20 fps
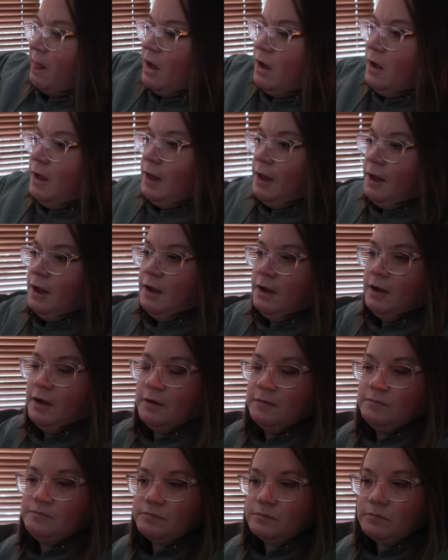Look at what
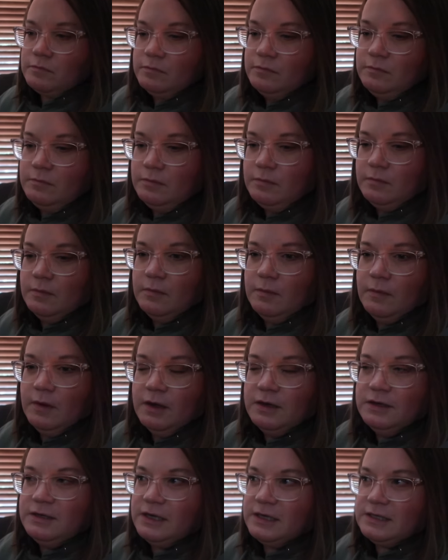I have.
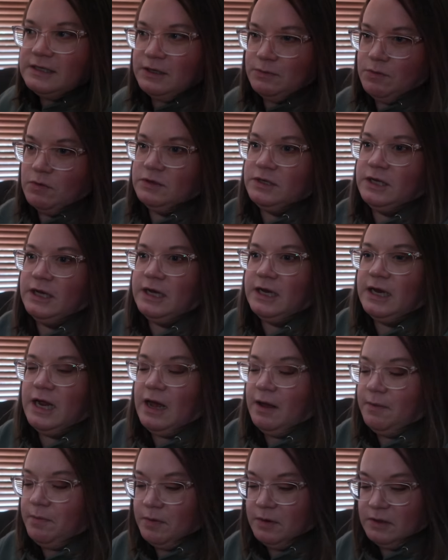Daisy. Daisy won't take a
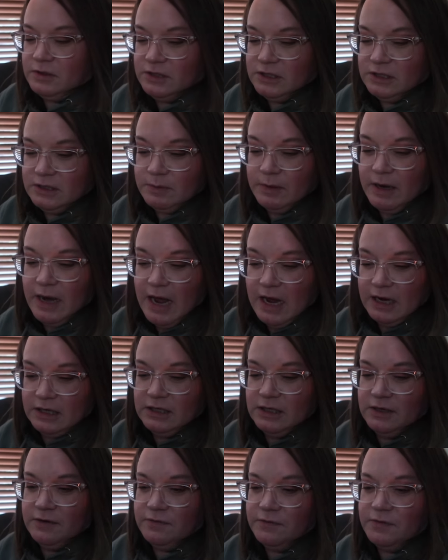nap. She's been
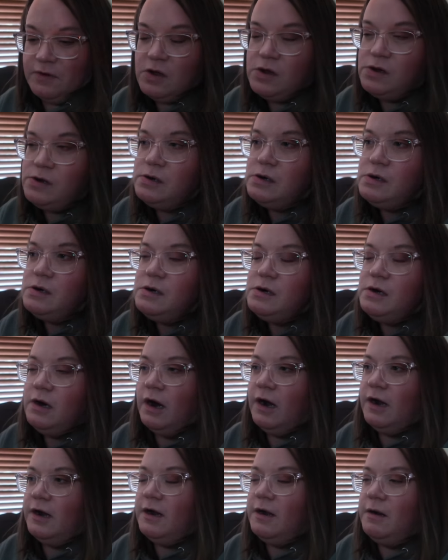active.
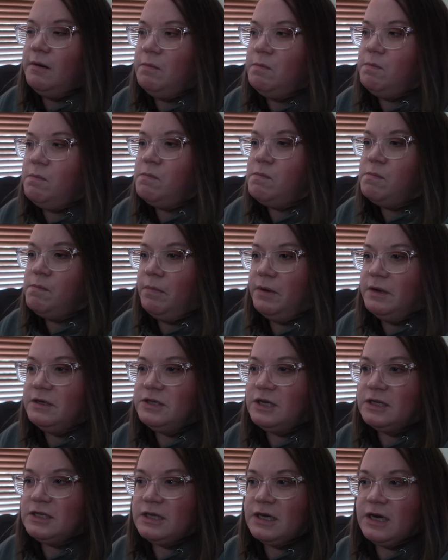Um, but
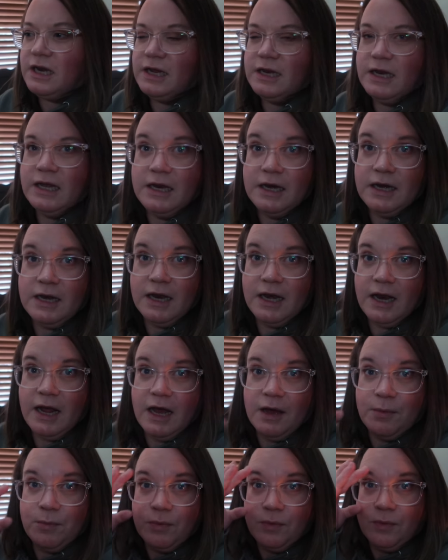Jason and I needed a
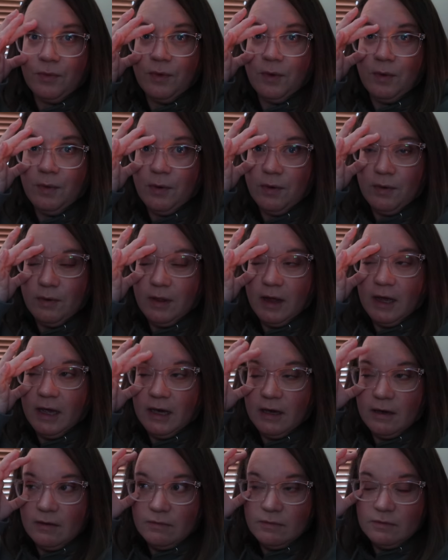nap. We were
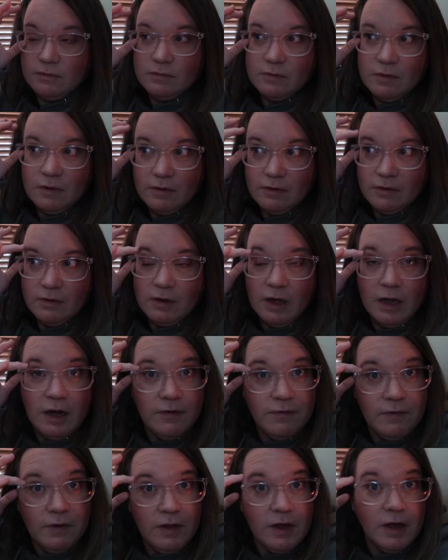like kind
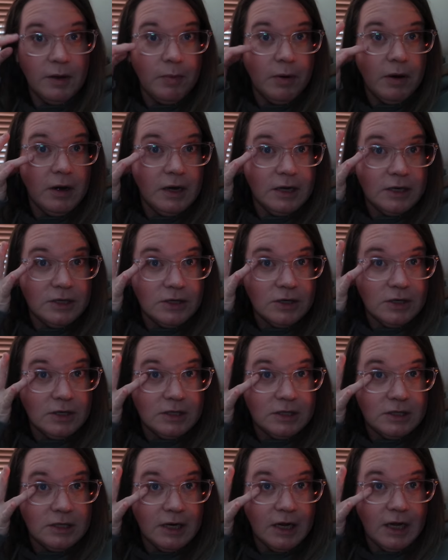of falling apart at
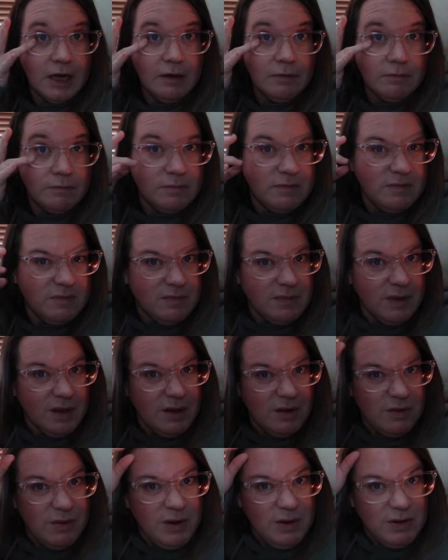church today.
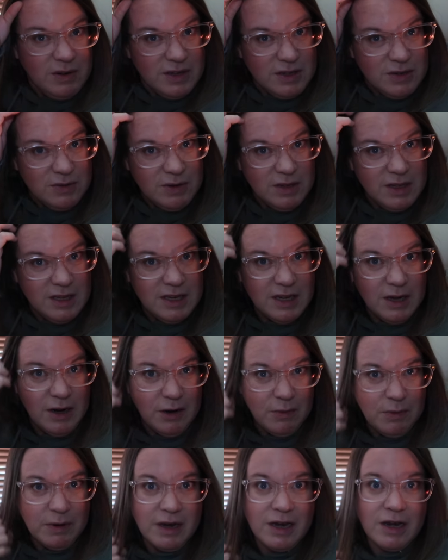We were just really
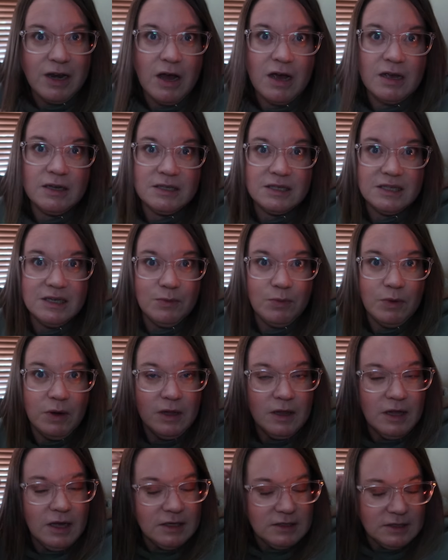tired. We did not sleep
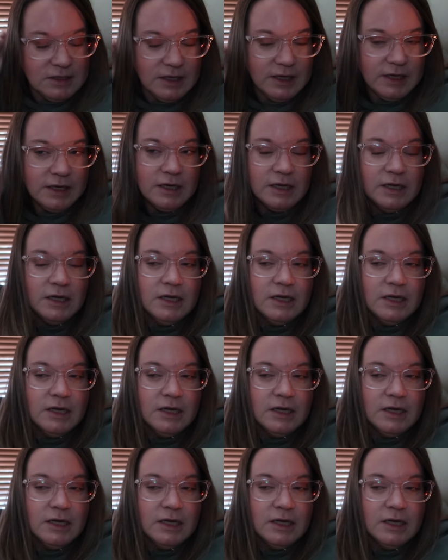well last night.